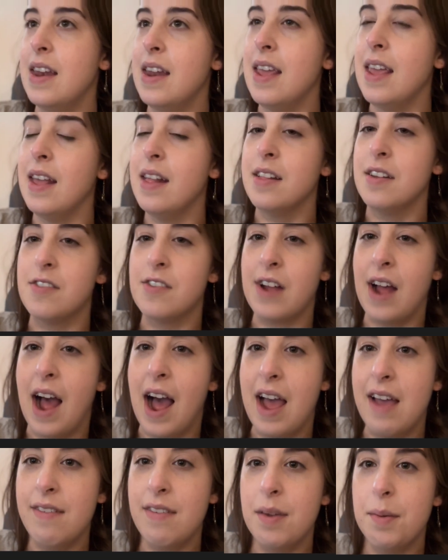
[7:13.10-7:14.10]
English
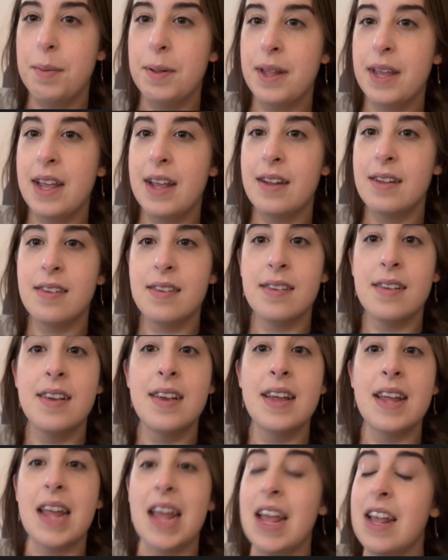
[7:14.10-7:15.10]
ivy plant,
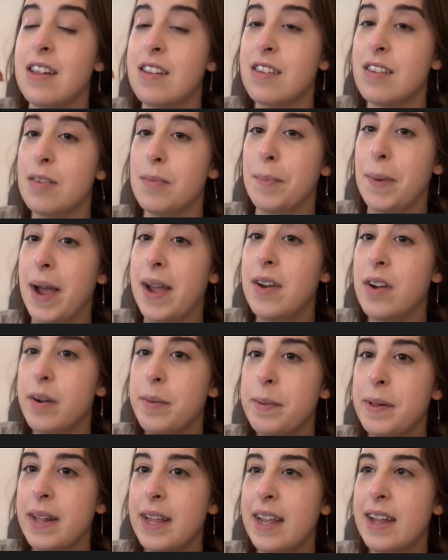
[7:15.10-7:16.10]
a spider
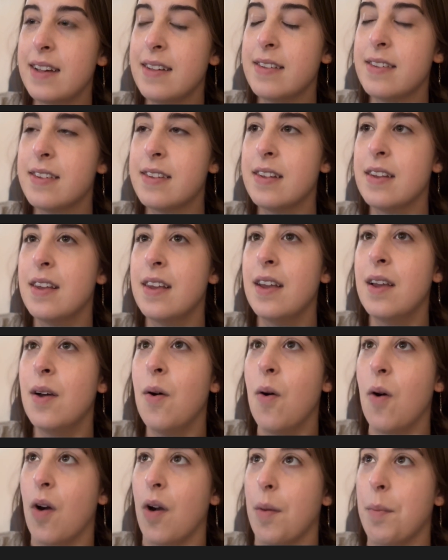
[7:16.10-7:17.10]
plant,
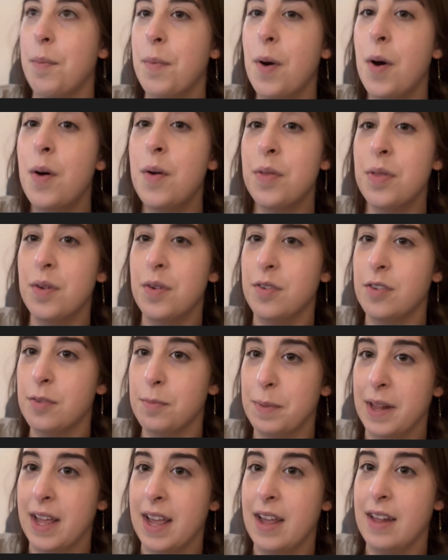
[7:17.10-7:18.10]
or pothos
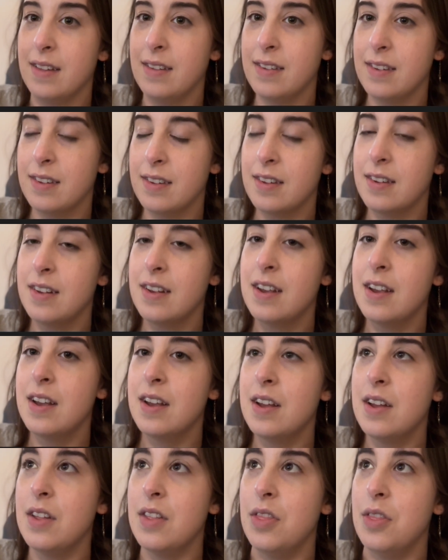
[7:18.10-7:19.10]
plants,
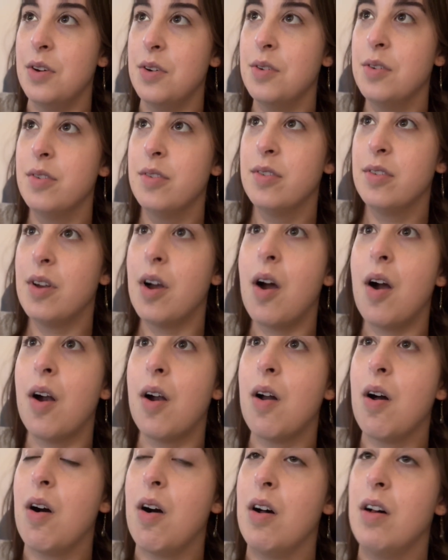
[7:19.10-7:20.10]
those
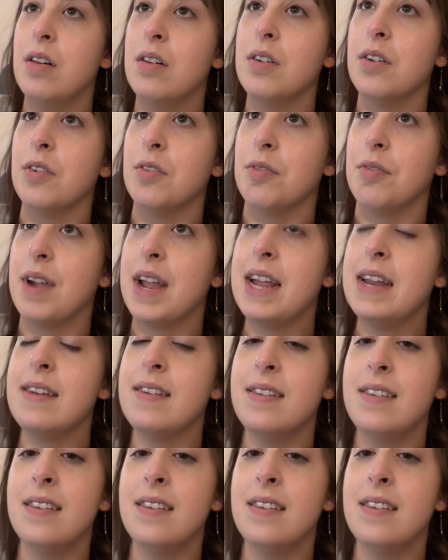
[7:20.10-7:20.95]
are all great